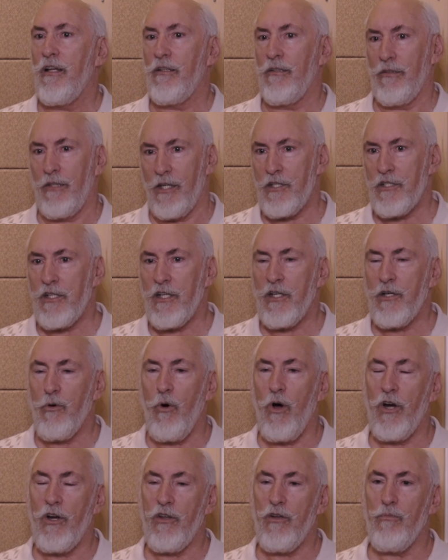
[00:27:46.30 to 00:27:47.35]
Listening to
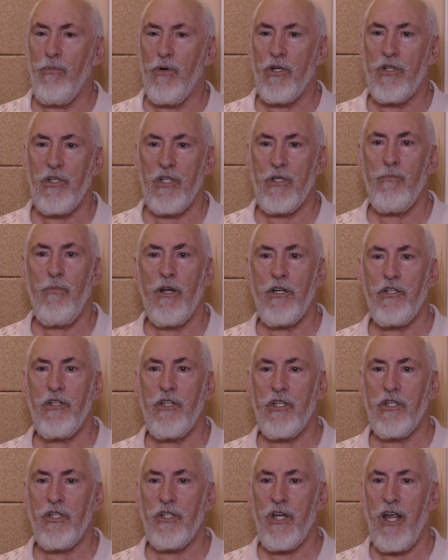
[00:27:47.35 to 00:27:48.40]
audiobooks is much
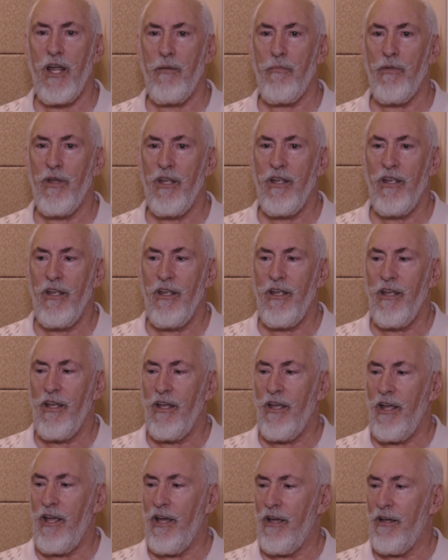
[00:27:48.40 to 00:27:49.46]
the same.
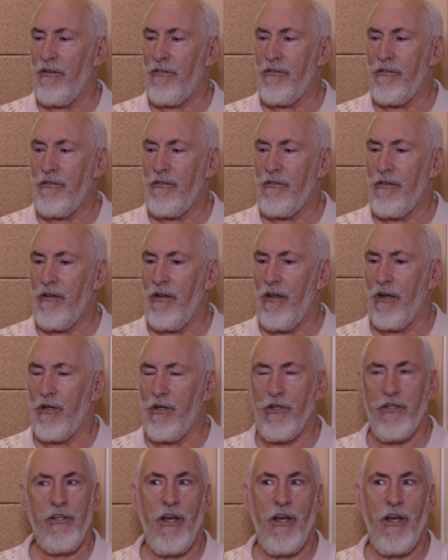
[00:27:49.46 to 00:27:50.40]
And a good